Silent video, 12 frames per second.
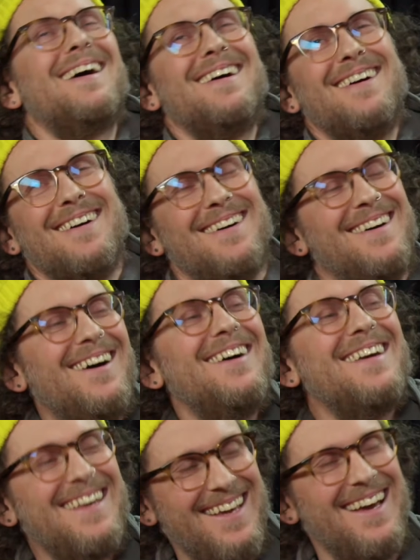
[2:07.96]

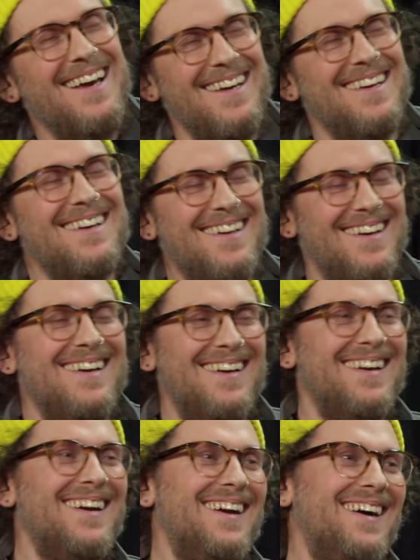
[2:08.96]
Okay. And now people
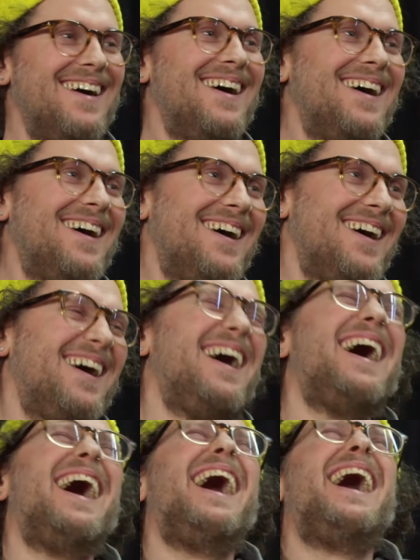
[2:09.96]
don't like it,
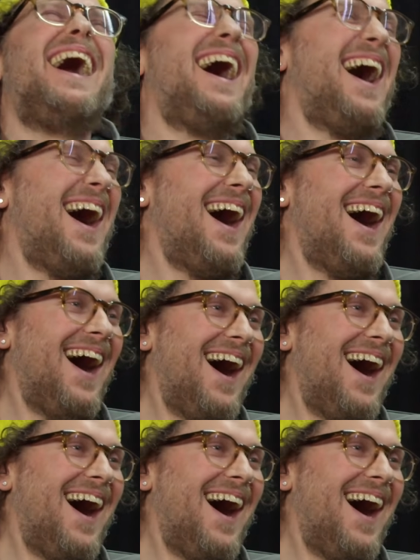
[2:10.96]
that I'm actually